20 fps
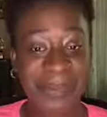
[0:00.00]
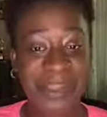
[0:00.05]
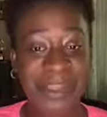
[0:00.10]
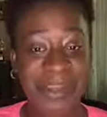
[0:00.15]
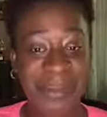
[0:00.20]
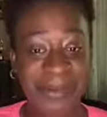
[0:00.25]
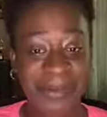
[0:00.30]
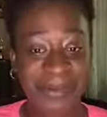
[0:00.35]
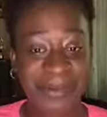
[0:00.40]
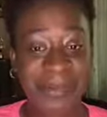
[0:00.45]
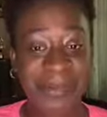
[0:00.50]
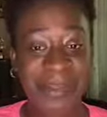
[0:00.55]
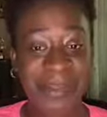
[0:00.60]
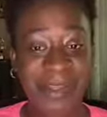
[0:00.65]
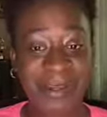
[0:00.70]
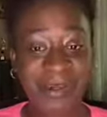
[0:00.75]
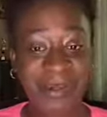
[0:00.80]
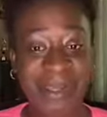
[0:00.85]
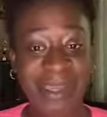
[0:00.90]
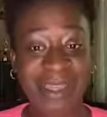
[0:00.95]
Yep.
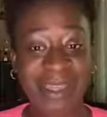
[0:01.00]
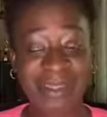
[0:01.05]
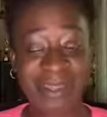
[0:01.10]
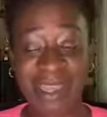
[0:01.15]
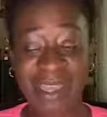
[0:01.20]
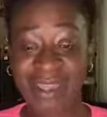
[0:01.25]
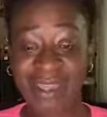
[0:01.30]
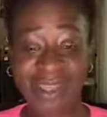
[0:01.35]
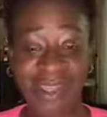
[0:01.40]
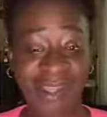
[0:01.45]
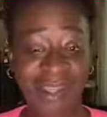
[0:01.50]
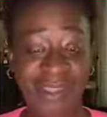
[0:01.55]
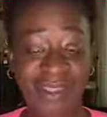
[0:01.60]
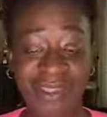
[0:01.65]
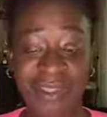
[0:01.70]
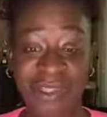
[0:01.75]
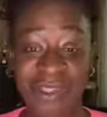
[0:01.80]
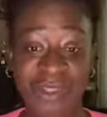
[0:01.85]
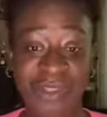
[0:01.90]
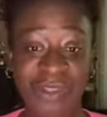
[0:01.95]
And I think
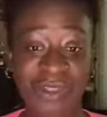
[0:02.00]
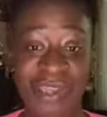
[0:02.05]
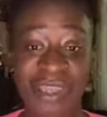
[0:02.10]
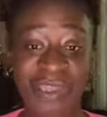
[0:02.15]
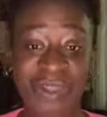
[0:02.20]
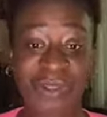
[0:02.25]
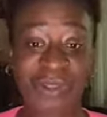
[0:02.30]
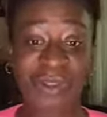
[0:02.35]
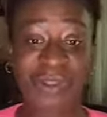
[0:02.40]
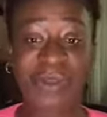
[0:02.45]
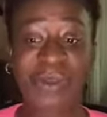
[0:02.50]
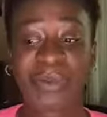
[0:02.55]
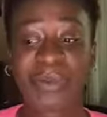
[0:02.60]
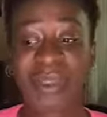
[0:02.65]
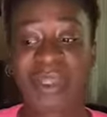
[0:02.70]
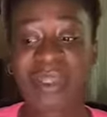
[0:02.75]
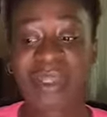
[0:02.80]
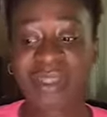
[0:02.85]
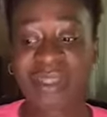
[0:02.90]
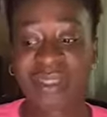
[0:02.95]
it's great to know
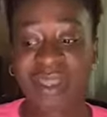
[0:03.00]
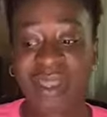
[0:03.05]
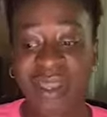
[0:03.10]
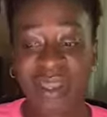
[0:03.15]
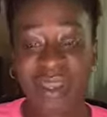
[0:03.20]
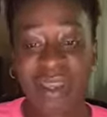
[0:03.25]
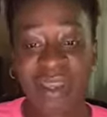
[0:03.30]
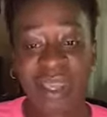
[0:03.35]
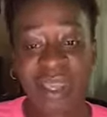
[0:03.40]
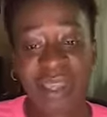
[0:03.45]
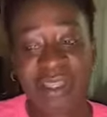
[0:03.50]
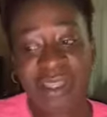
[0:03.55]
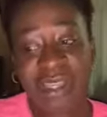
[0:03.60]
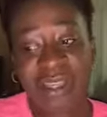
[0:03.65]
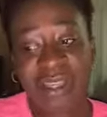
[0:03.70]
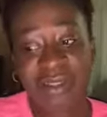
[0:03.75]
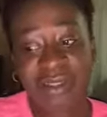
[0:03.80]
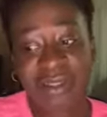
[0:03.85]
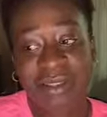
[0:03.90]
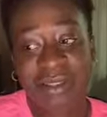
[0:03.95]
because it
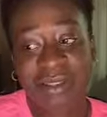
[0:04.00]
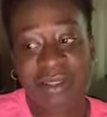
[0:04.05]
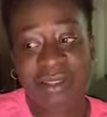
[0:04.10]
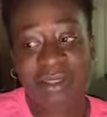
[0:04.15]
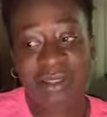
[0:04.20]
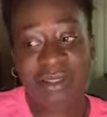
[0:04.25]
tells,